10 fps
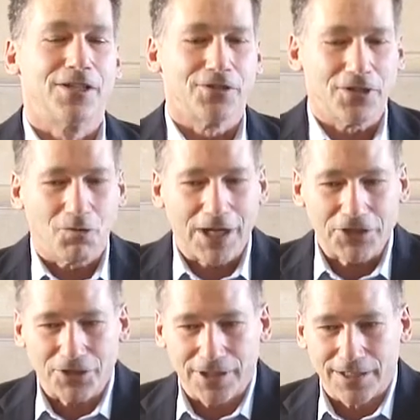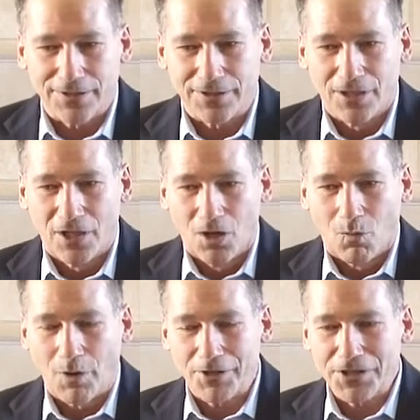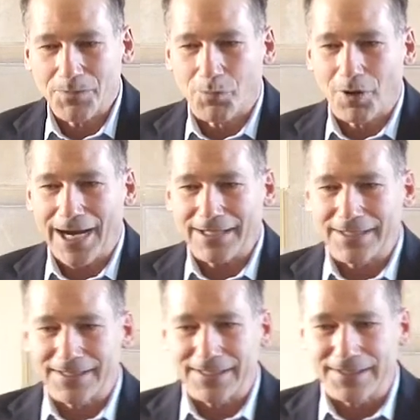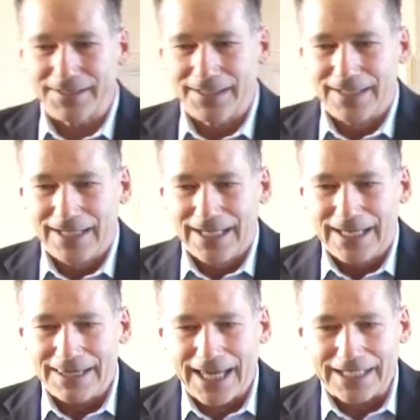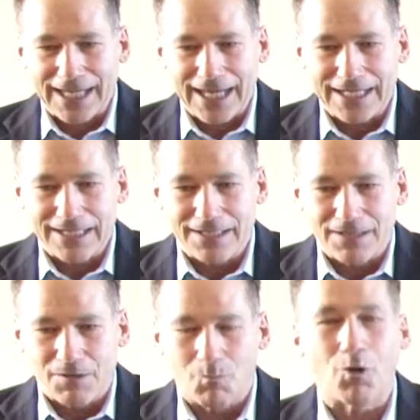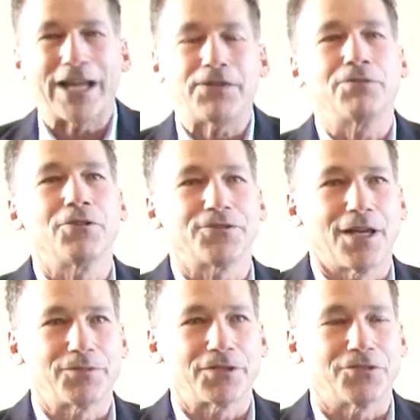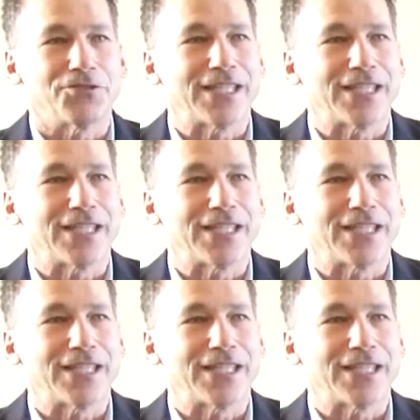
So the question is, what are some practices that can break through those obstacles?